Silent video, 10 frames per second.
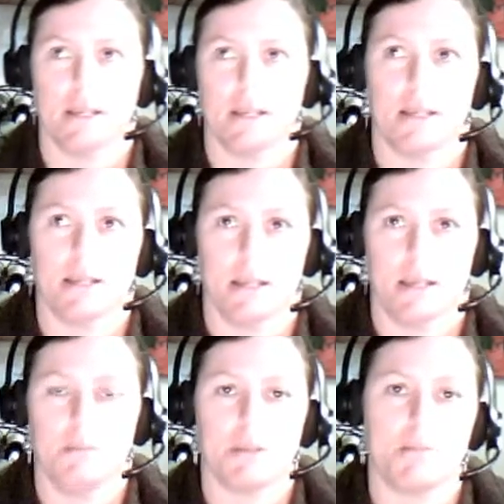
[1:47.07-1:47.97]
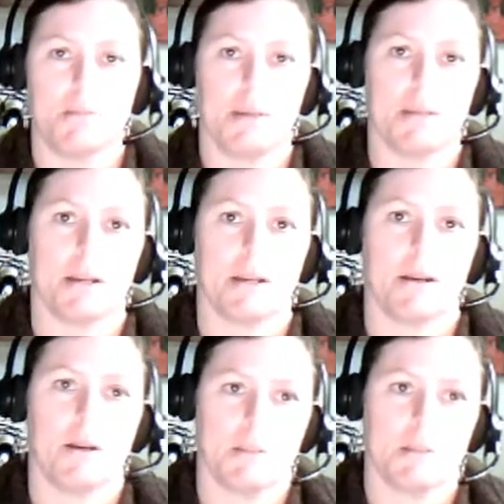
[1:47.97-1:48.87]
it seems, in public
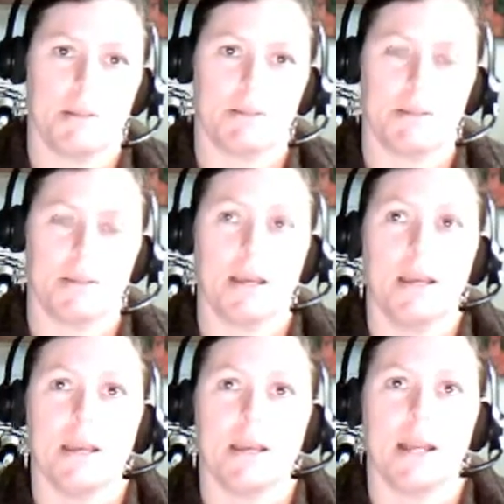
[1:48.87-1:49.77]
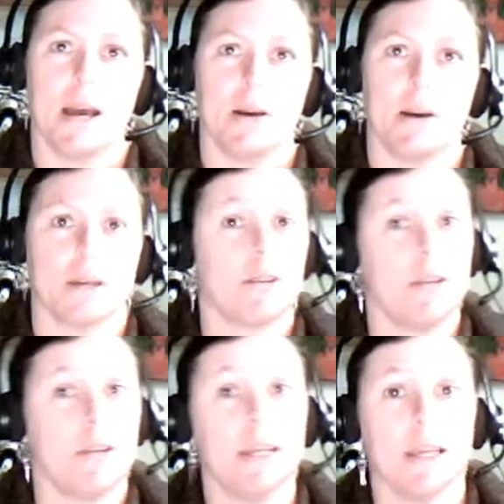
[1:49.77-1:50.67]
hospitals, in our
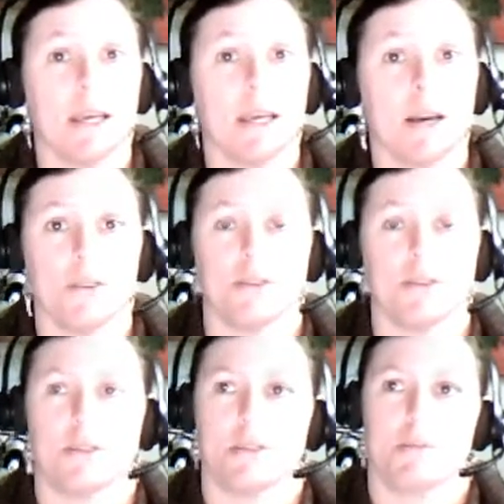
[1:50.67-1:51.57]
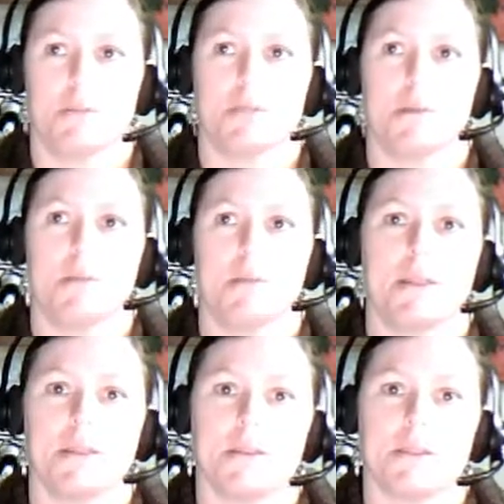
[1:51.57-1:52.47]
creaking health system, as my mother
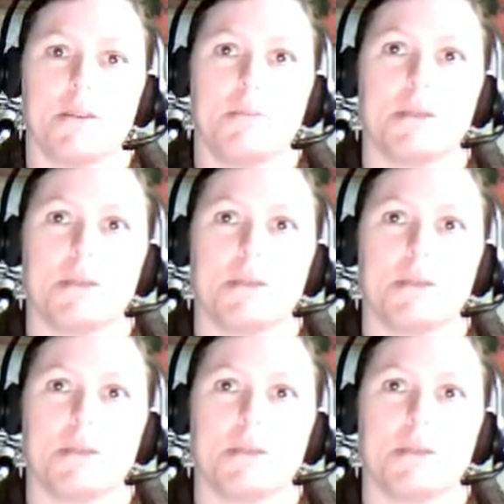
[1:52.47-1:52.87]
described it.